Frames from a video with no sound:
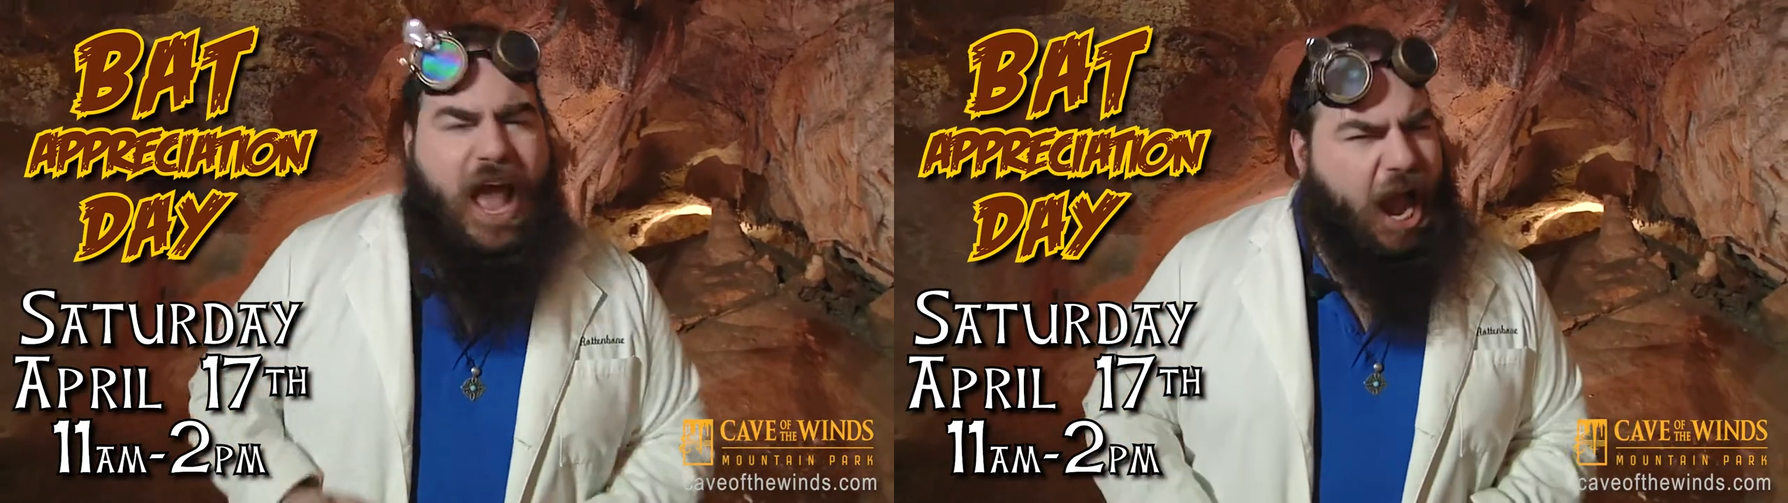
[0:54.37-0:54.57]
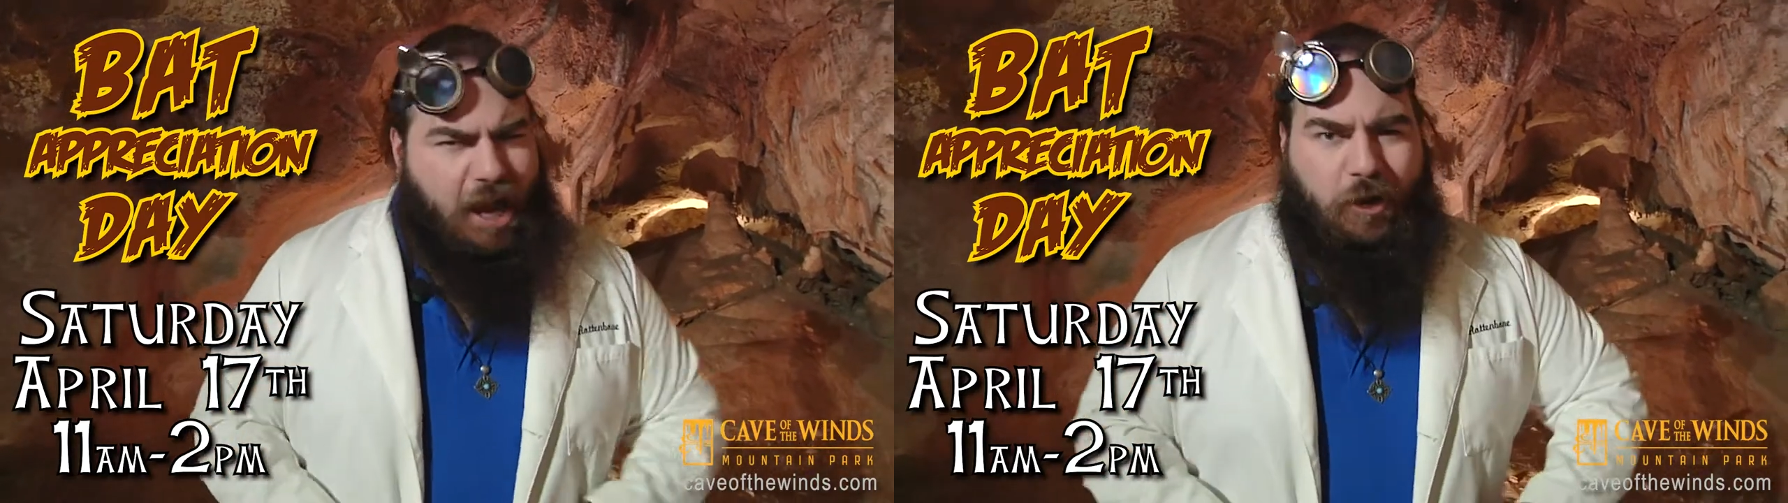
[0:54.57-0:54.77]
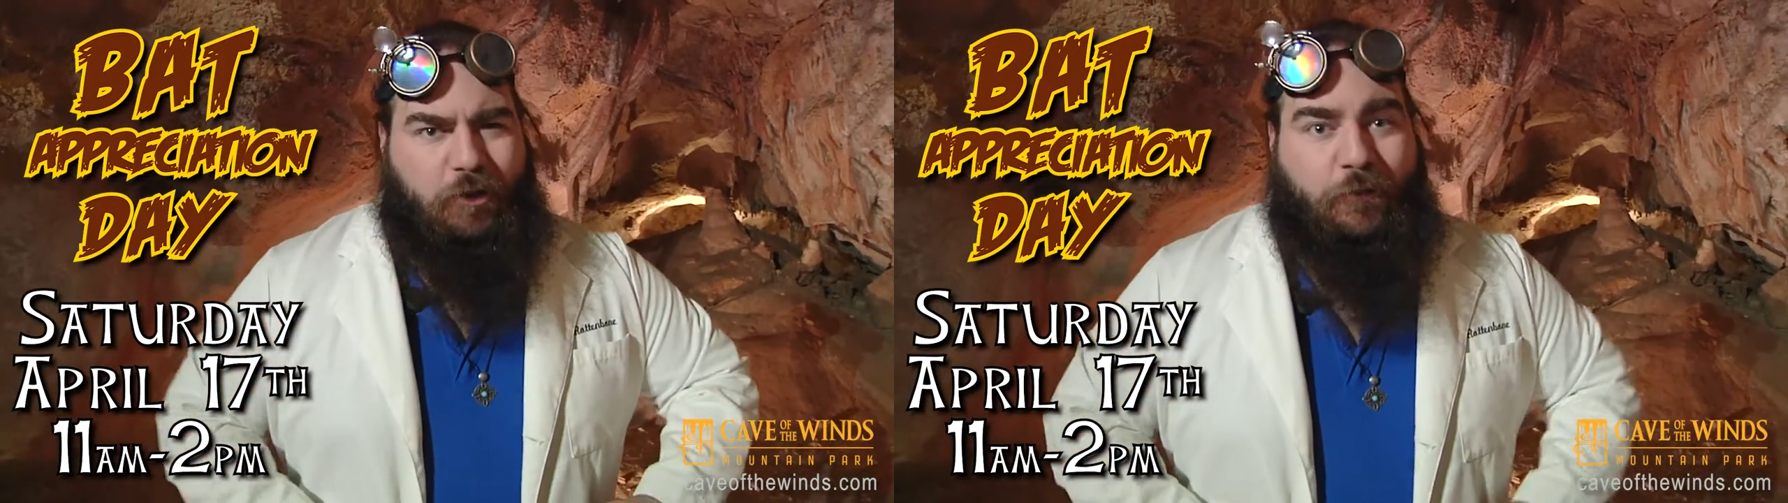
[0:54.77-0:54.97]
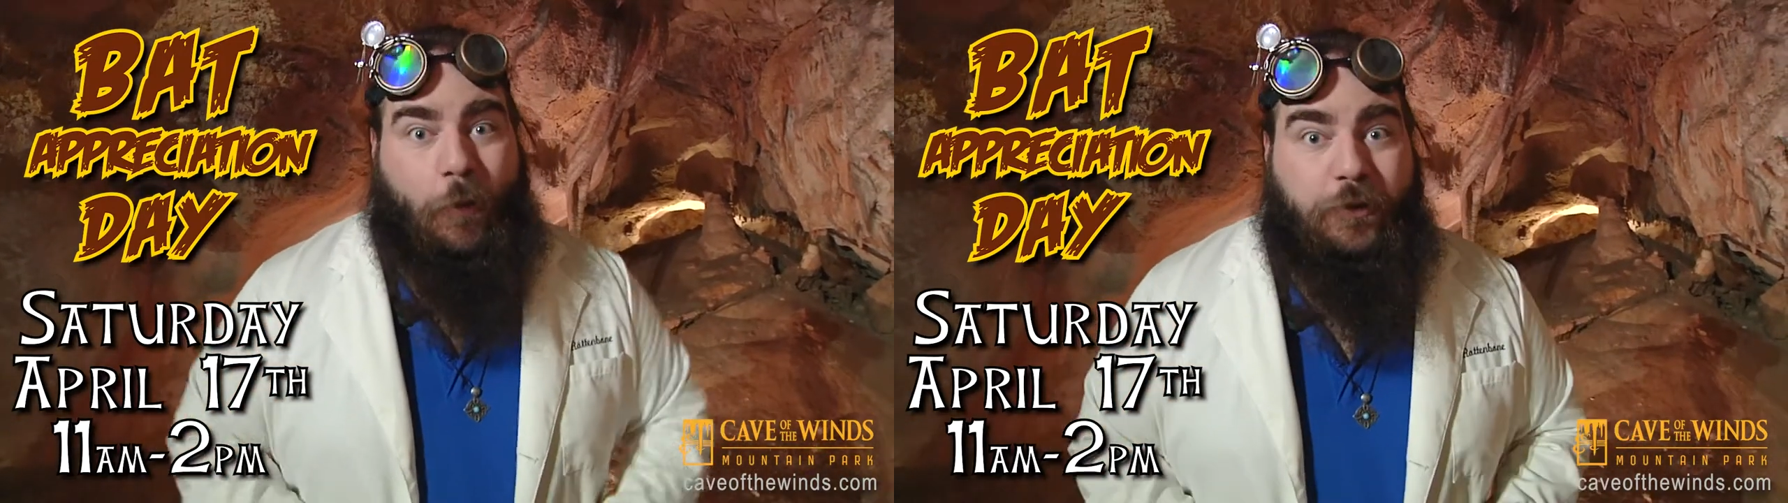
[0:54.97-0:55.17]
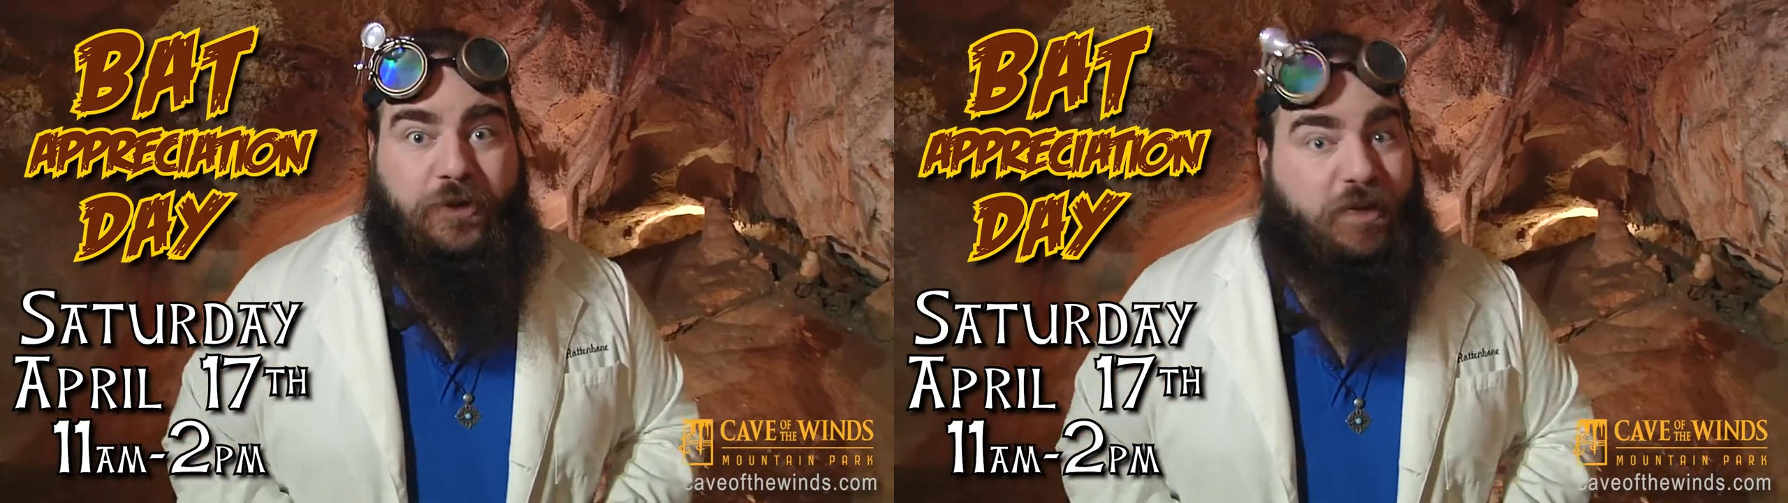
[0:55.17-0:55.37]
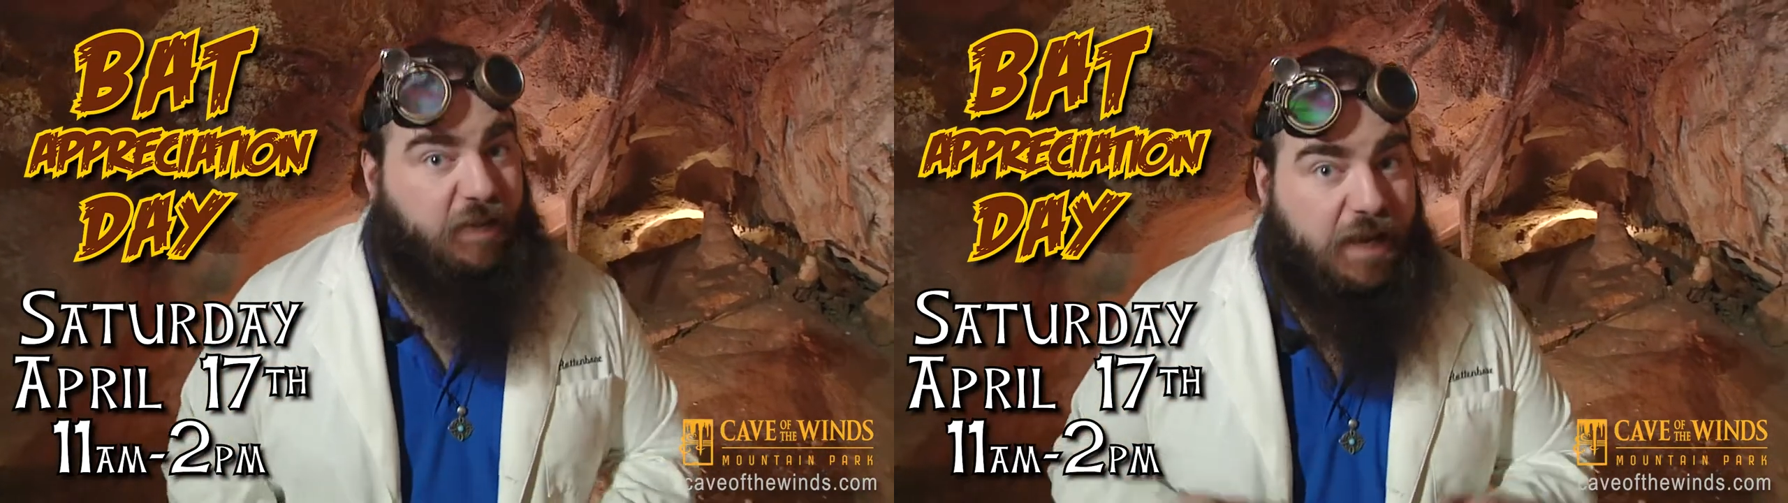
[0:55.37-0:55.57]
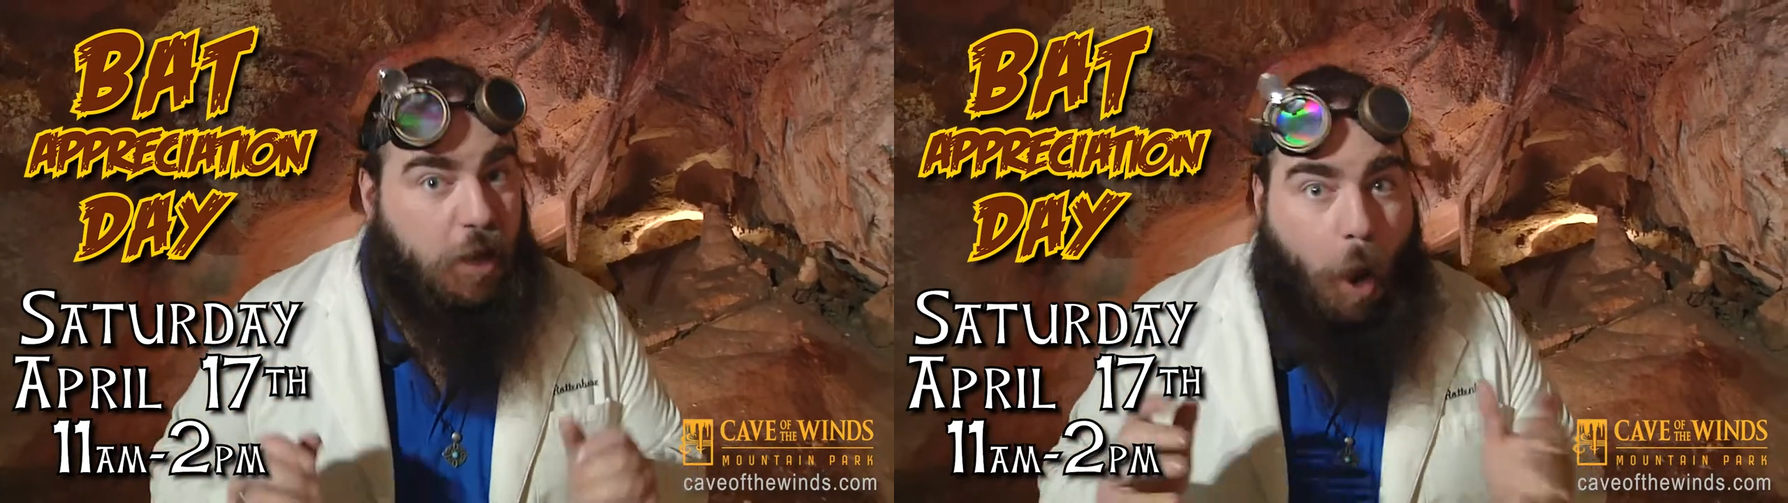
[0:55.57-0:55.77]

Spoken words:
I look forward to seeing